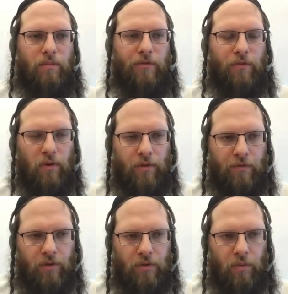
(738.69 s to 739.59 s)
Before the
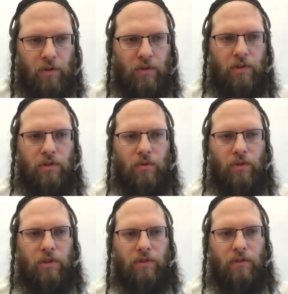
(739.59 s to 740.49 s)
first one is
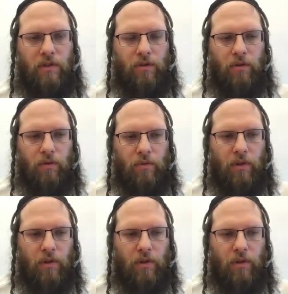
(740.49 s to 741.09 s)
called interval 0,